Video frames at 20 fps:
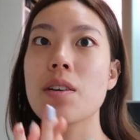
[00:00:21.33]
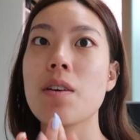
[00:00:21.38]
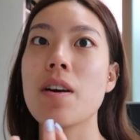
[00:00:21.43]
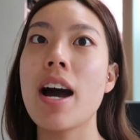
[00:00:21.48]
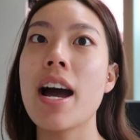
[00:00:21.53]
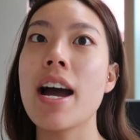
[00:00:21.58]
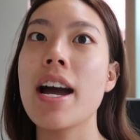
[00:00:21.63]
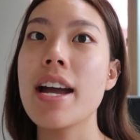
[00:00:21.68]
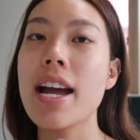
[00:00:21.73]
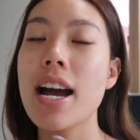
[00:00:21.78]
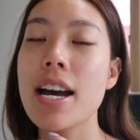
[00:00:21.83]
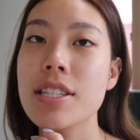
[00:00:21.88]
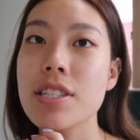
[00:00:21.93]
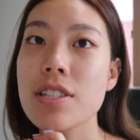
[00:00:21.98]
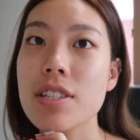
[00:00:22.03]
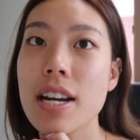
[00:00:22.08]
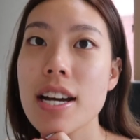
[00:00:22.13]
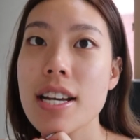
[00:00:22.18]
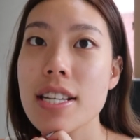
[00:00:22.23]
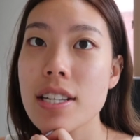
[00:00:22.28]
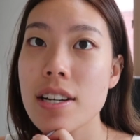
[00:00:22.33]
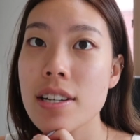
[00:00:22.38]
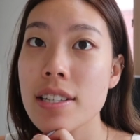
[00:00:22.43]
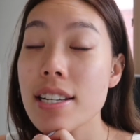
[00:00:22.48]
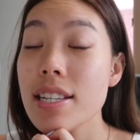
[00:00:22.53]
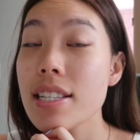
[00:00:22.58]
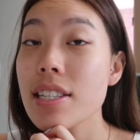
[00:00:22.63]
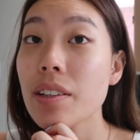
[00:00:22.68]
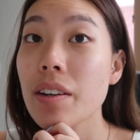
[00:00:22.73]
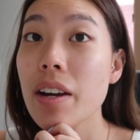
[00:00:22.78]
So I asked you guys
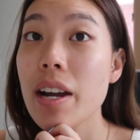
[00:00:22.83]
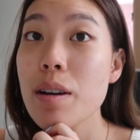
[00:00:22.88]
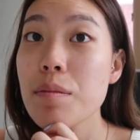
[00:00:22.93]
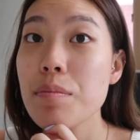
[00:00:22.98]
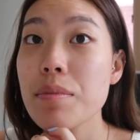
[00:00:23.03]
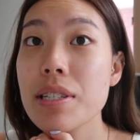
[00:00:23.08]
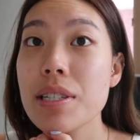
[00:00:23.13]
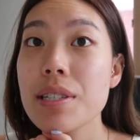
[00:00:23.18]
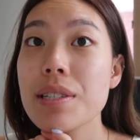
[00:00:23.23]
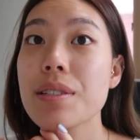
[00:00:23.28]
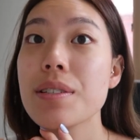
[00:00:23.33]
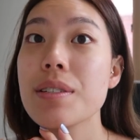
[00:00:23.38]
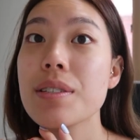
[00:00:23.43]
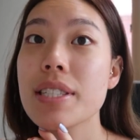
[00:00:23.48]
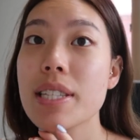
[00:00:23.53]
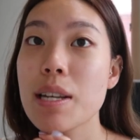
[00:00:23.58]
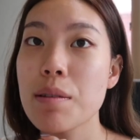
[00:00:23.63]
on Instagram to